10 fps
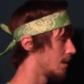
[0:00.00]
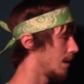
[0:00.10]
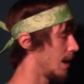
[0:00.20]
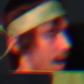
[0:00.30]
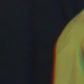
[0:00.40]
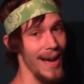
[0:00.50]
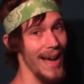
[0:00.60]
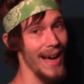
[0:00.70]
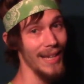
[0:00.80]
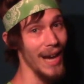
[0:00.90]

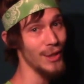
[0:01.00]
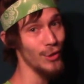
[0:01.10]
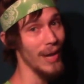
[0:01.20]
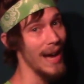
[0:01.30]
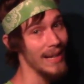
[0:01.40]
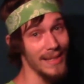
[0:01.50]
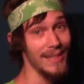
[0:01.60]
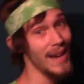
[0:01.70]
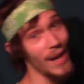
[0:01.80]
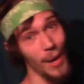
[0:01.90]
Haha, I got you guys.
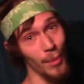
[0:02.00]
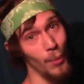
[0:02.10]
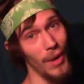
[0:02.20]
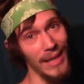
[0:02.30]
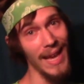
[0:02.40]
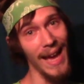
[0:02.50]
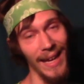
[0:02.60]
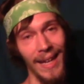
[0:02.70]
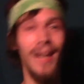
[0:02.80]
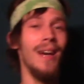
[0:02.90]
It's not number 1
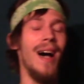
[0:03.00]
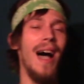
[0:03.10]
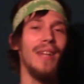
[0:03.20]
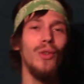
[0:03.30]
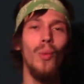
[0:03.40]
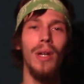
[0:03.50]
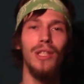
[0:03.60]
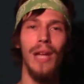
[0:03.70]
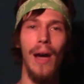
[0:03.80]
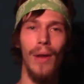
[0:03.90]
yet. I do want to
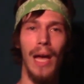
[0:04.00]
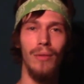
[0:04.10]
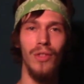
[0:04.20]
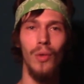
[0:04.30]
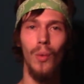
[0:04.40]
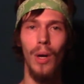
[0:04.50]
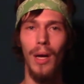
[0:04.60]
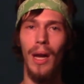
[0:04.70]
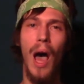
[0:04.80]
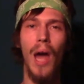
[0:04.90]
shout out to
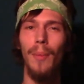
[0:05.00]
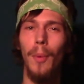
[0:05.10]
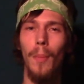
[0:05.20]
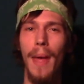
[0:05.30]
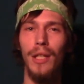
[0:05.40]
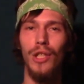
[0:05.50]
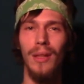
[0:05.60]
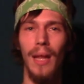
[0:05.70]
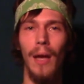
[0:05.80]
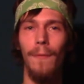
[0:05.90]
an honorable mention
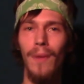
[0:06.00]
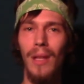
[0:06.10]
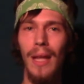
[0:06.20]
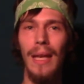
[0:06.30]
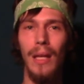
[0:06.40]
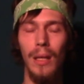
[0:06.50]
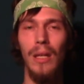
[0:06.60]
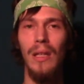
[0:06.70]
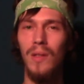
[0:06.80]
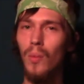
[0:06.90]
that I feel like
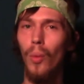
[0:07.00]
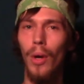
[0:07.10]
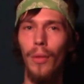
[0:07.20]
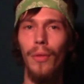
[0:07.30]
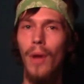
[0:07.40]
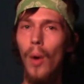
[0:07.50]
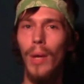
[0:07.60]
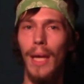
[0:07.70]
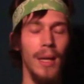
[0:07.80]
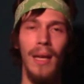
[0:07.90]
is worth
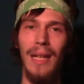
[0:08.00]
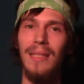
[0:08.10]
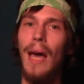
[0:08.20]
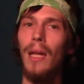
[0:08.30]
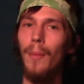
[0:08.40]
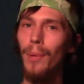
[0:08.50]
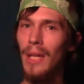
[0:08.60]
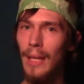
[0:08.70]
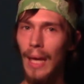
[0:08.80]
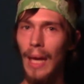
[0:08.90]
noting. It's not a
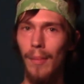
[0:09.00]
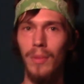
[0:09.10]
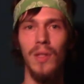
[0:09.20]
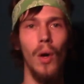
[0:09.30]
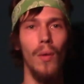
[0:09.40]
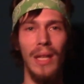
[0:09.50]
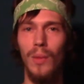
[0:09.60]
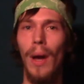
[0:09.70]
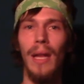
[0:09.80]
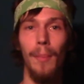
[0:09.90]
complete game, so that's
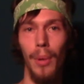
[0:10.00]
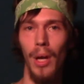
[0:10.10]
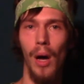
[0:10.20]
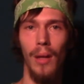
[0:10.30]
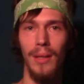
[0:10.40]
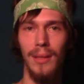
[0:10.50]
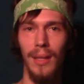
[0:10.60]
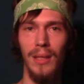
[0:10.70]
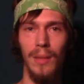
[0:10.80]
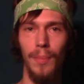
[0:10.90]
why I didn't put it on this
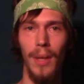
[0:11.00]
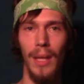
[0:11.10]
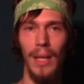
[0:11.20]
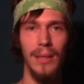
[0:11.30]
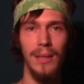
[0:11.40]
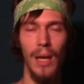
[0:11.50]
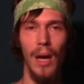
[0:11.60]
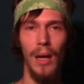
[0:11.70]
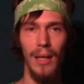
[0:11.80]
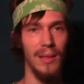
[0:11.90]
list, but it's
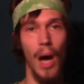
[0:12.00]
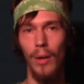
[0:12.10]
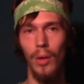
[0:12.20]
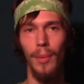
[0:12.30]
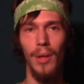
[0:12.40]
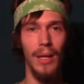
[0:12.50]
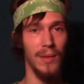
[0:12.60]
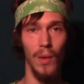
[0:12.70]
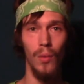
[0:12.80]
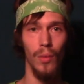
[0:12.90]
honorable in
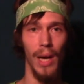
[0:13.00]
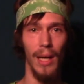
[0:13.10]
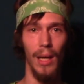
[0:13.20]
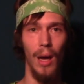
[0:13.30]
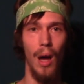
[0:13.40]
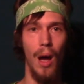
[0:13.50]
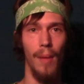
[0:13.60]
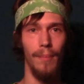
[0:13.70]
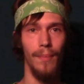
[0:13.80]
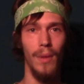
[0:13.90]
its own right.
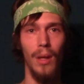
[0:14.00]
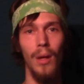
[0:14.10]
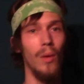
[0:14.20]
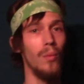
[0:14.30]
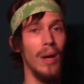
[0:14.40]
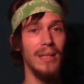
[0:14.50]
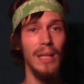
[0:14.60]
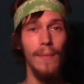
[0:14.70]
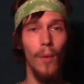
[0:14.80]
Resident Evil